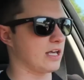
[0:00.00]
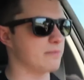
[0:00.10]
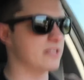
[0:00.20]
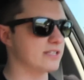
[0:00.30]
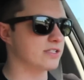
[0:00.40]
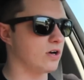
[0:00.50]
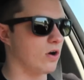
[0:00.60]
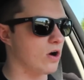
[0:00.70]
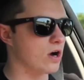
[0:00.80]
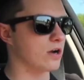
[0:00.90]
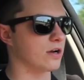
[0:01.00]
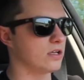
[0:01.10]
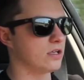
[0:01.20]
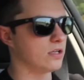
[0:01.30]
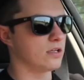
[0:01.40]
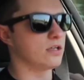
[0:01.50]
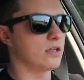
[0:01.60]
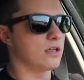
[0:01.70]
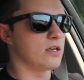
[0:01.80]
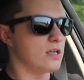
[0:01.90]
I mean, this car
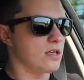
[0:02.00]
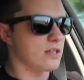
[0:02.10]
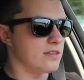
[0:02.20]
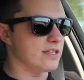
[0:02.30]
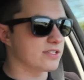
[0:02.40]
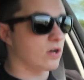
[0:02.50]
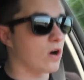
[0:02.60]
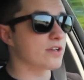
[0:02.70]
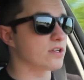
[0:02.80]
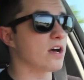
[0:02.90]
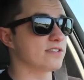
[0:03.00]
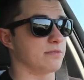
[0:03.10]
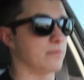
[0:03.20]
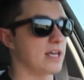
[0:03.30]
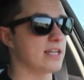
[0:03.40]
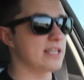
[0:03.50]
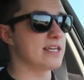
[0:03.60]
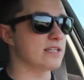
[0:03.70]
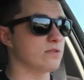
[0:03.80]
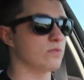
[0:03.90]
is awesome, and
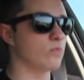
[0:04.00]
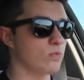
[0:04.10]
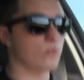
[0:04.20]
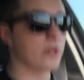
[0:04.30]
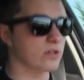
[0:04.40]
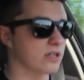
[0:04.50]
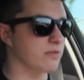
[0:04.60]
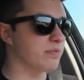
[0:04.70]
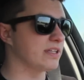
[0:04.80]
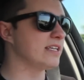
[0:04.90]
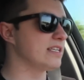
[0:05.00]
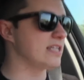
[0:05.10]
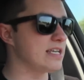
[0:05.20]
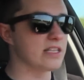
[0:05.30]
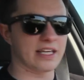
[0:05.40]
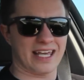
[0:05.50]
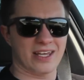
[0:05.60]
it will completely eat